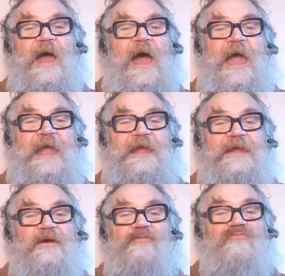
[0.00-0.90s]

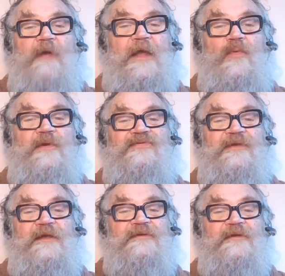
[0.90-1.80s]
a
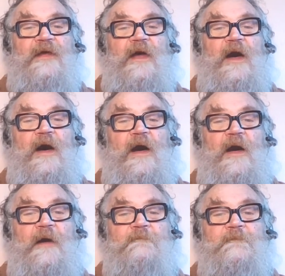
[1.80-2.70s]
requisite,
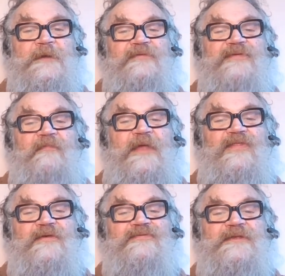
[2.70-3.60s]
um,
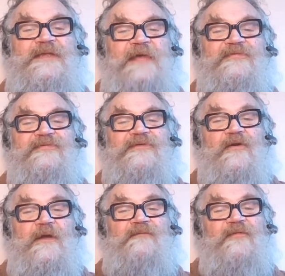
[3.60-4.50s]
something that's
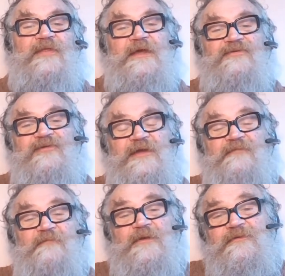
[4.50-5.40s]
necessary for the
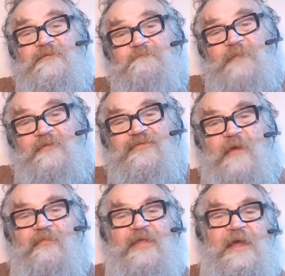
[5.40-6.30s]
achievement of
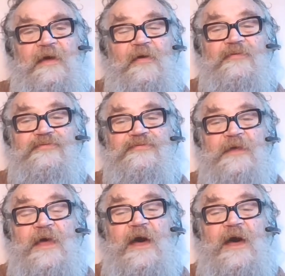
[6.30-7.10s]
something else,